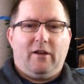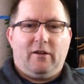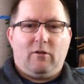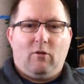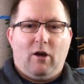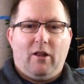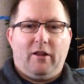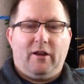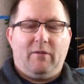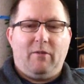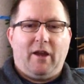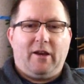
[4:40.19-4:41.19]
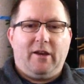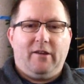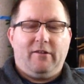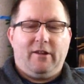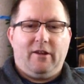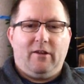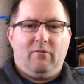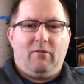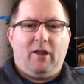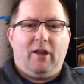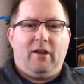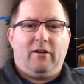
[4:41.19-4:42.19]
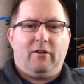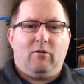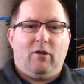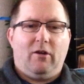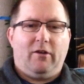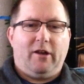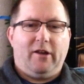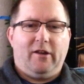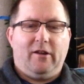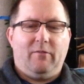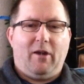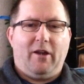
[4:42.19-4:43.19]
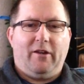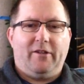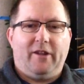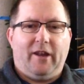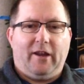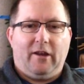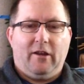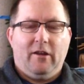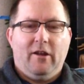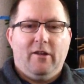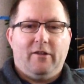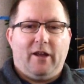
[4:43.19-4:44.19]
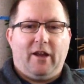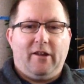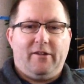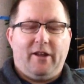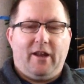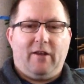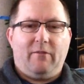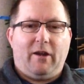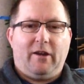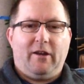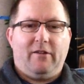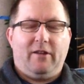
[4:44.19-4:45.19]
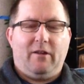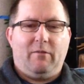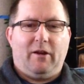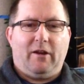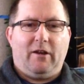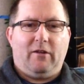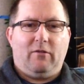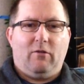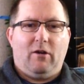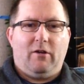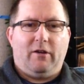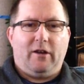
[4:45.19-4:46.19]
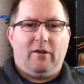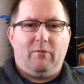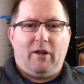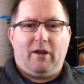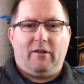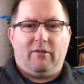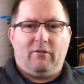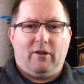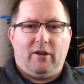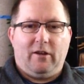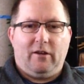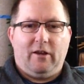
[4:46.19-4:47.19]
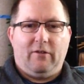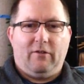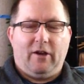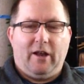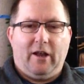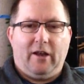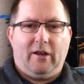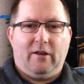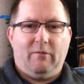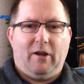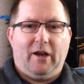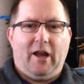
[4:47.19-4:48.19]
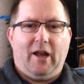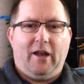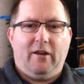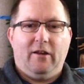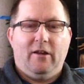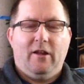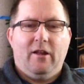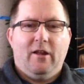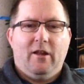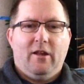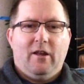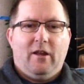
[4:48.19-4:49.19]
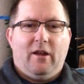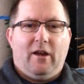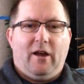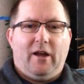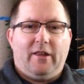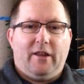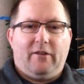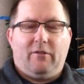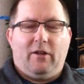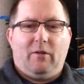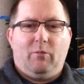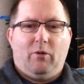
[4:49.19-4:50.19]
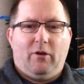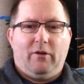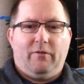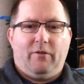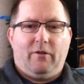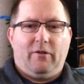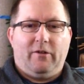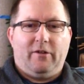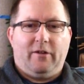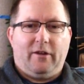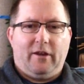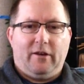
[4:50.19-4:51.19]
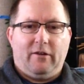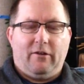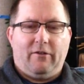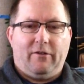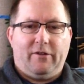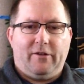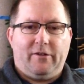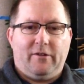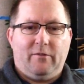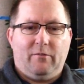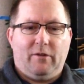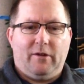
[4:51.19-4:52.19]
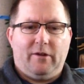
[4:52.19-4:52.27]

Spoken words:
quality magnesium and a quality amount of zinc. So I get zinc, magnesium, and I get quality omega-3 every day in my diet. I think it's really important for a resilient nervous system.